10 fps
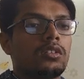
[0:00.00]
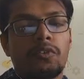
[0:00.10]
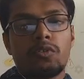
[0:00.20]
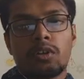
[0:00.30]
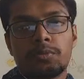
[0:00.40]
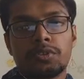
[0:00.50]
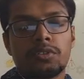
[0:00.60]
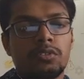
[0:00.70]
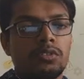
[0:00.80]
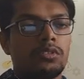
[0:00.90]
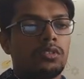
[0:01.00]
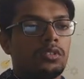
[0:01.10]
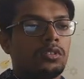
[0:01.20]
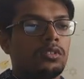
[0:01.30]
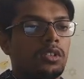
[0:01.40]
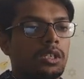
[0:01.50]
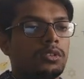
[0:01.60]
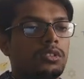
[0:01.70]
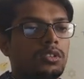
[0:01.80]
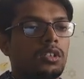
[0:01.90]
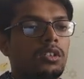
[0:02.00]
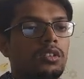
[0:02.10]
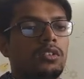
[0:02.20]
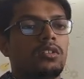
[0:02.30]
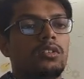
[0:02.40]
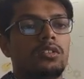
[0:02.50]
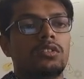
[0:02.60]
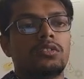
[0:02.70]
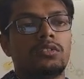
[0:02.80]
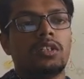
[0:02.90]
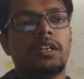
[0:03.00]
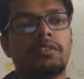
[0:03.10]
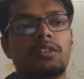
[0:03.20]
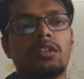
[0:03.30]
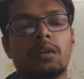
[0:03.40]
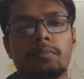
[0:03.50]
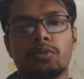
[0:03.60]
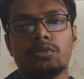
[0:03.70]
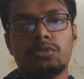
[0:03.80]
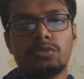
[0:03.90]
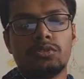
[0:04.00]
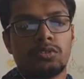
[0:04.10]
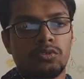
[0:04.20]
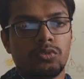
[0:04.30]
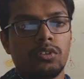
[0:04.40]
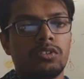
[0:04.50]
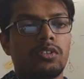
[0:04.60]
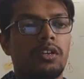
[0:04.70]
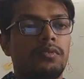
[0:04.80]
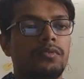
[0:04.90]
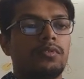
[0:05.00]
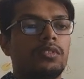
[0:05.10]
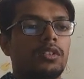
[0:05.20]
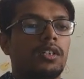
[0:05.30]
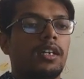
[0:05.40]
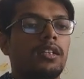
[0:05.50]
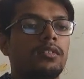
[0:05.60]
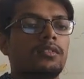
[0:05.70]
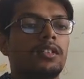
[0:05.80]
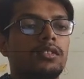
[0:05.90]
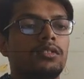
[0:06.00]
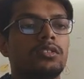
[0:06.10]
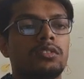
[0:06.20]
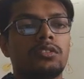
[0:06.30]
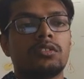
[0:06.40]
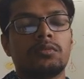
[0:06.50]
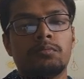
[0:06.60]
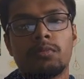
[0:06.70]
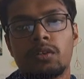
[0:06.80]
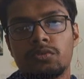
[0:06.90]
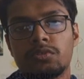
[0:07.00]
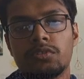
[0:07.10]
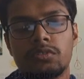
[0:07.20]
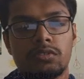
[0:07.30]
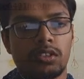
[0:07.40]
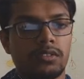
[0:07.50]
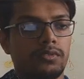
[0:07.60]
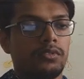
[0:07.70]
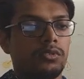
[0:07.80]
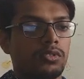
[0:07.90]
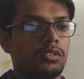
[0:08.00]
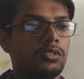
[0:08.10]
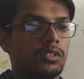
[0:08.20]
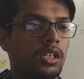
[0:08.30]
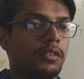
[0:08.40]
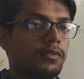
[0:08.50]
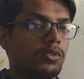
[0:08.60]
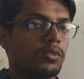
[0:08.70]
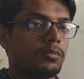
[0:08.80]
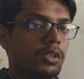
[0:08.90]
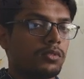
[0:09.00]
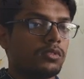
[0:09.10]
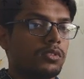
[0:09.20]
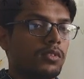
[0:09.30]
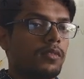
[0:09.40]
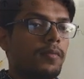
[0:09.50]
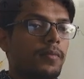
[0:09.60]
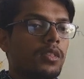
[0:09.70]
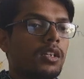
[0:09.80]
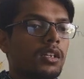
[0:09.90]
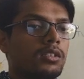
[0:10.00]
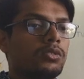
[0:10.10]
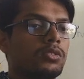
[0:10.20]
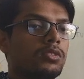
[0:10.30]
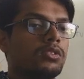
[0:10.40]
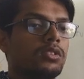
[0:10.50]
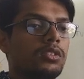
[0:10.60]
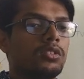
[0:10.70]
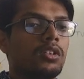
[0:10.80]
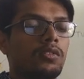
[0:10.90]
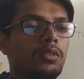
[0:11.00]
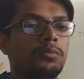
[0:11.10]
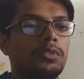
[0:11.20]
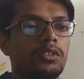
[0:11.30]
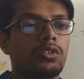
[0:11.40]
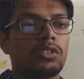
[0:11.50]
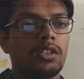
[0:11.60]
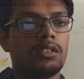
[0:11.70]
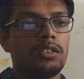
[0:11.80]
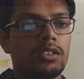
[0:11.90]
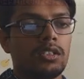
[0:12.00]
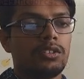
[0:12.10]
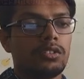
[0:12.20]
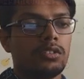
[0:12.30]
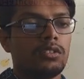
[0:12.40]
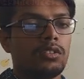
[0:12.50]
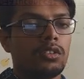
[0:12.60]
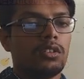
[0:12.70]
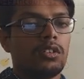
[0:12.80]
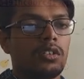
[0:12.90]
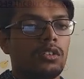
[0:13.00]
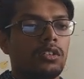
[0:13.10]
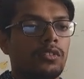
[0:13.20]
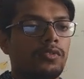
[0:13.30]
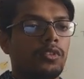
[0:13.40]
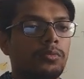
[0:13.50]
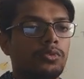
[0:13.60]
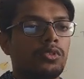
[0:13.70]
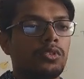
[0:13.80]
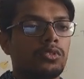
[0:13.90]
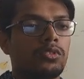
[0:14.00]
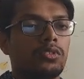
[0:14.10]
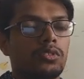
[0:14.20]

Better option I'd say is directly upload to your Google Drive and then just mount the drive using drive.mount. And you can see there will be an authentication from your